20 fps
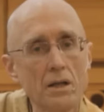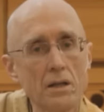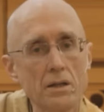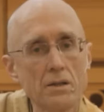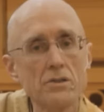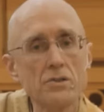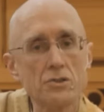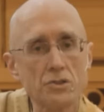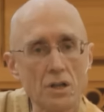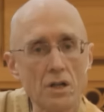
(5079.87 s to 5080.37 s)

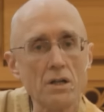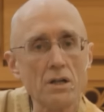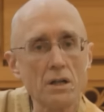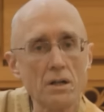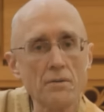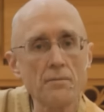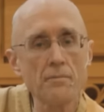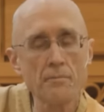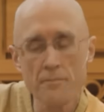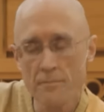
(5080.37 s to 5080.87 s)
Sung?
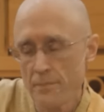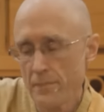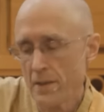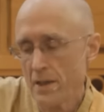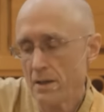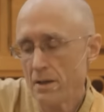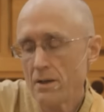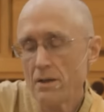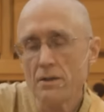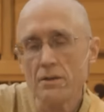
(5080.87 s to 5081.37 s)

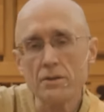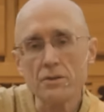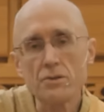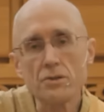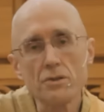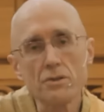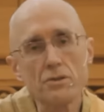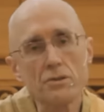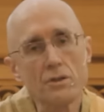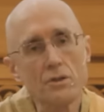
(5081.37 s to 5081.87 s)

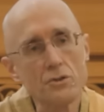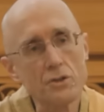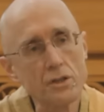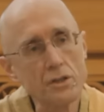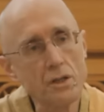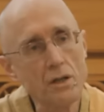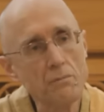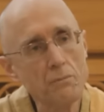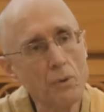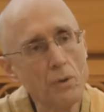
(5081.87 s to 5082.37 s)
There's a
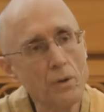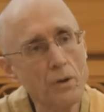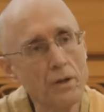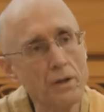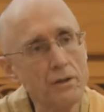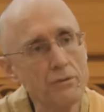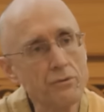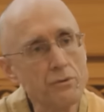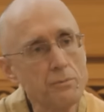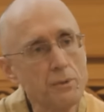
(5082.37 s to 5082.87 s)
young boy
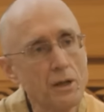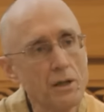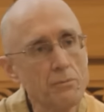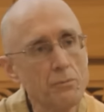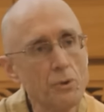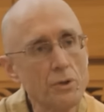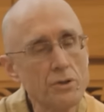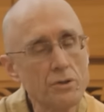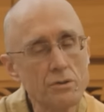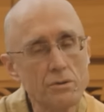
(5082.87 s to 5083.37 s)
from our
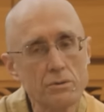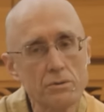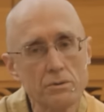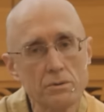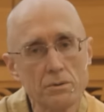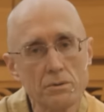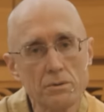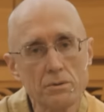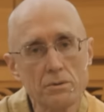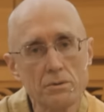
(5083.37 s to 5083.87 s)
boys'
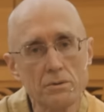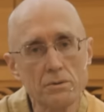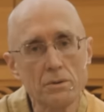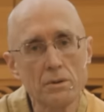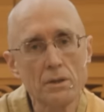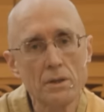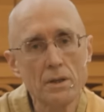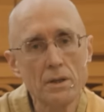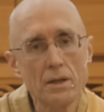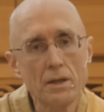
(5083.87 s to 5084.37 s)
school who,
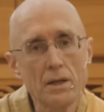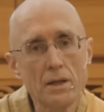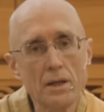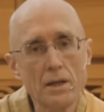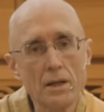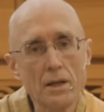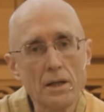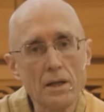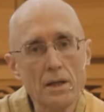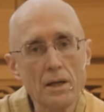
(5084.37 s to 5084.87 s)

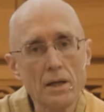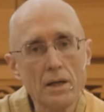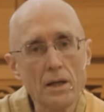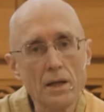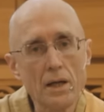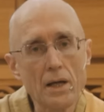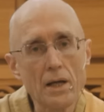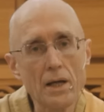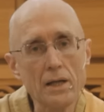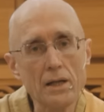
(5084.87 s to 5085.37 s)

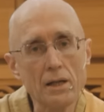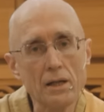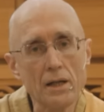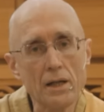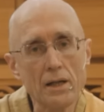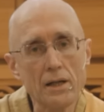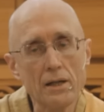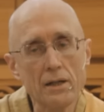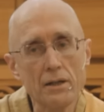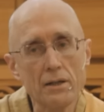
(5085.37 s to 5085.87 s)

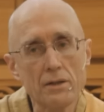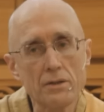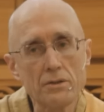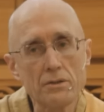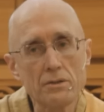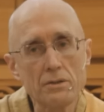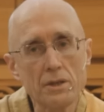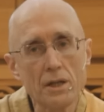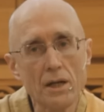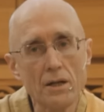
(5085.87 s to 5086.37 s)
ALAN,
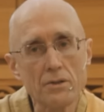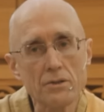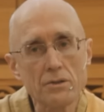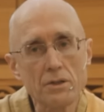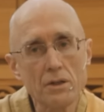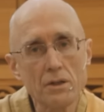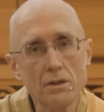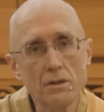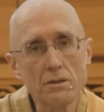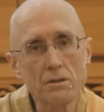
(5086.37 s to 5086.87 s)

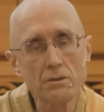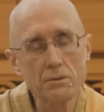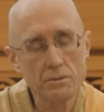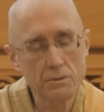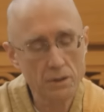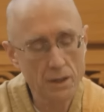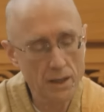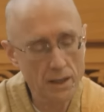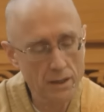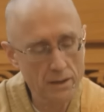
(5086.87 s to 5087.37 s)
Sung, who
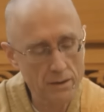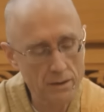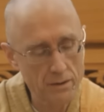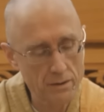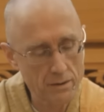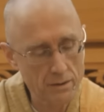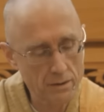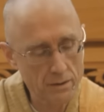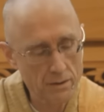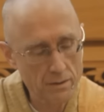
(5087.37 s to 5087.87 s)
had a
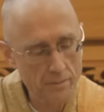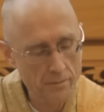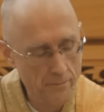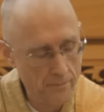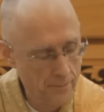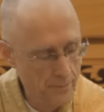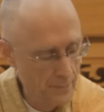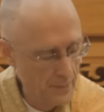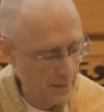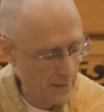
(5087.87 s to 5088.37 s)

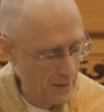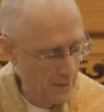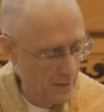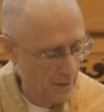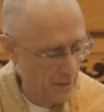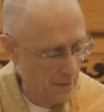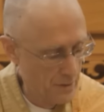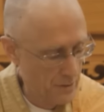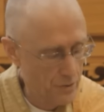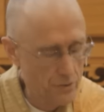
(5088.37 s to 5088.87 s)

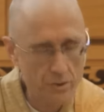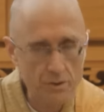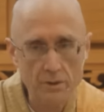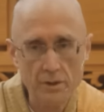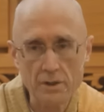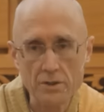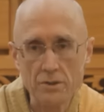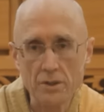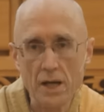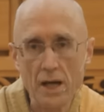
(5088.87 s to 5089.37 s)

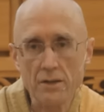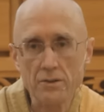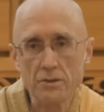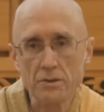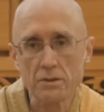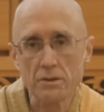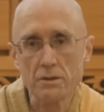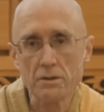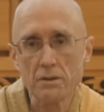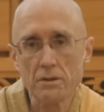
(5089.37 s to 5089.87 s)
serious
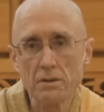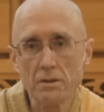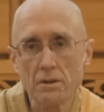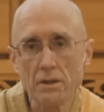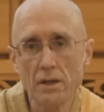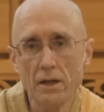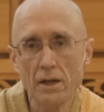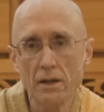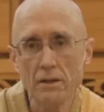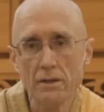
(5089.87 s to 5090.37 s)
accident
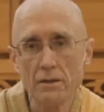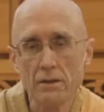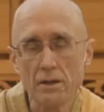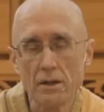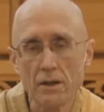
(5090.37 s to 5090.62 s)
and